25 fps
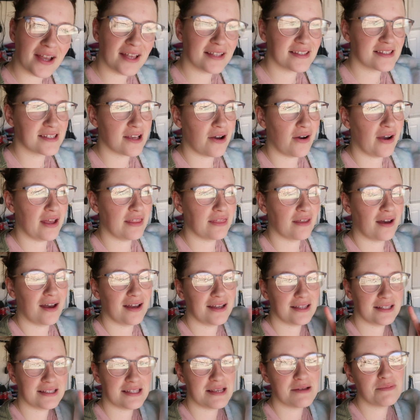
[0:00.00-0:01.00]
and so I
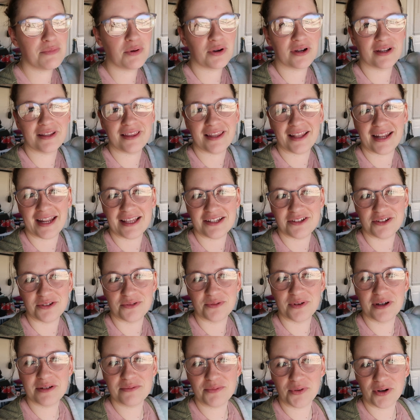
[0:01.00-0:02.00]
thought it's important that I do
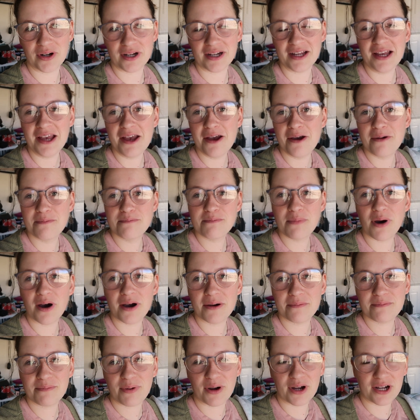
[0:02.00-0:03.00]
one more
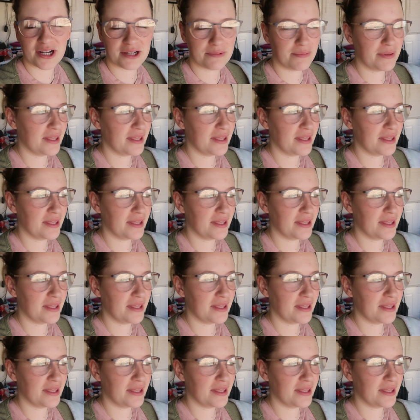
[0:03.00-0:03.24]
mom park